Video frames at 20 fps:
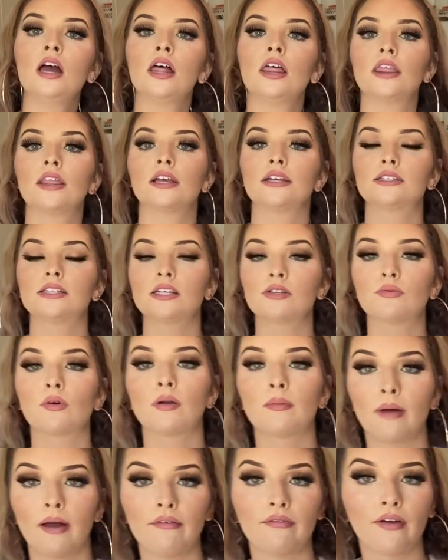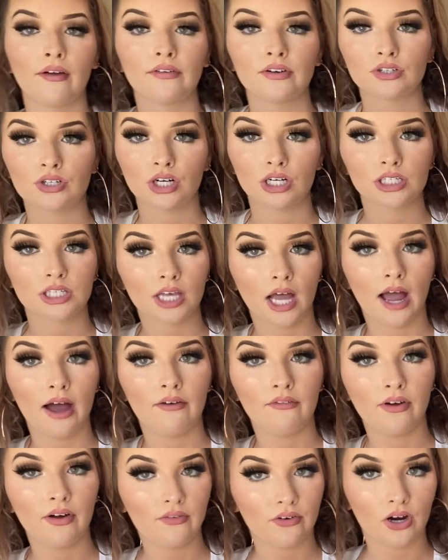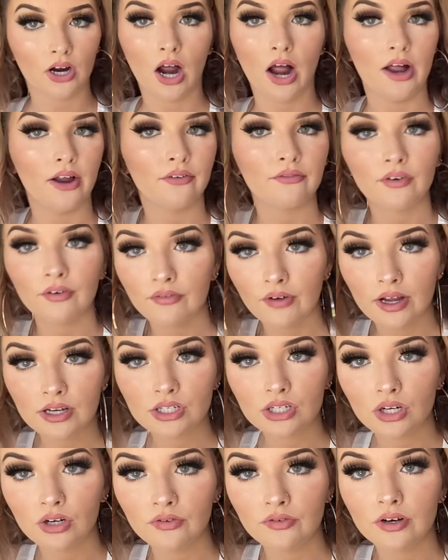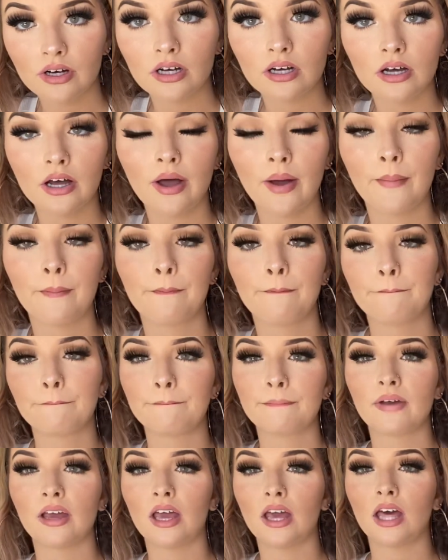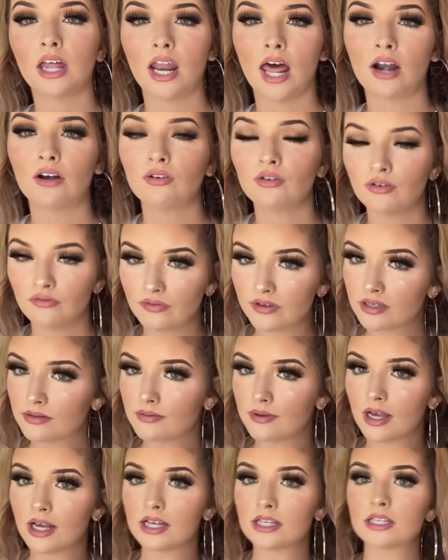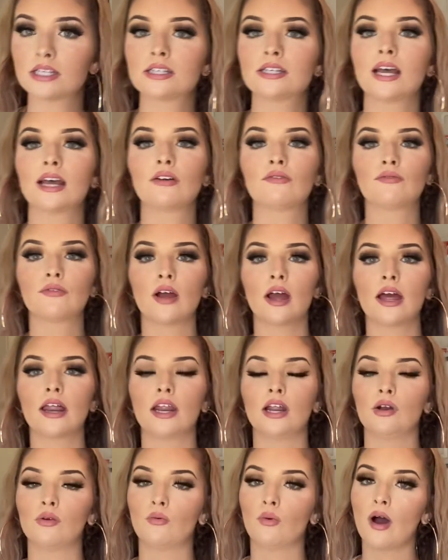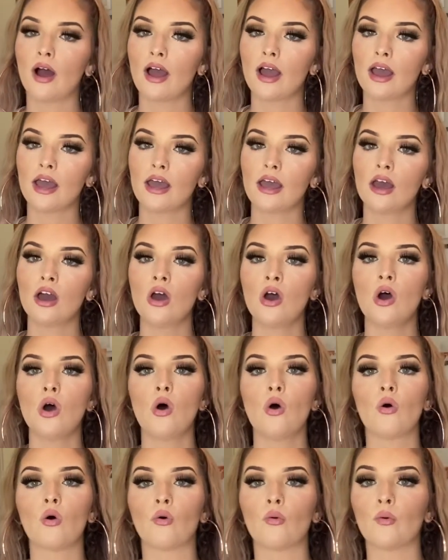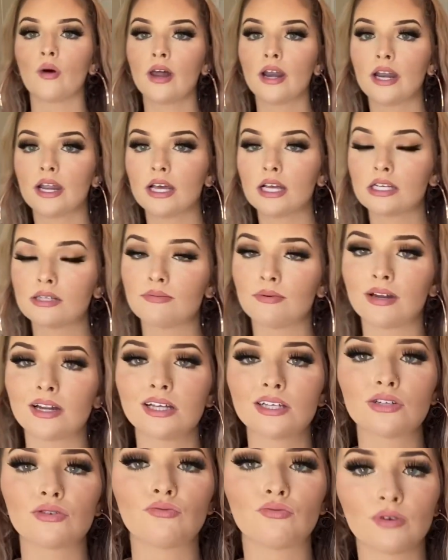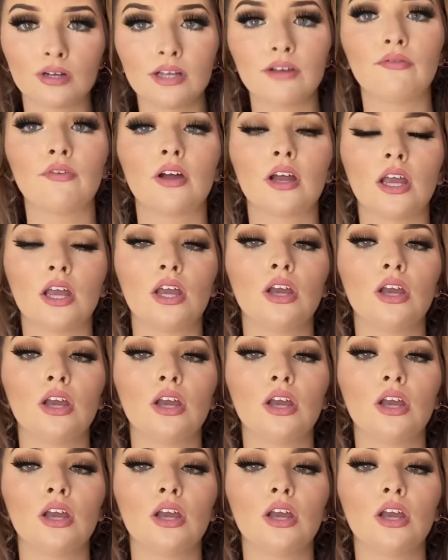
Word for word: this is one of my favorite shirts I've ever gotten from Fashion Nova. And I don't know if it's because it's like red and white or what it is, but it's really freaking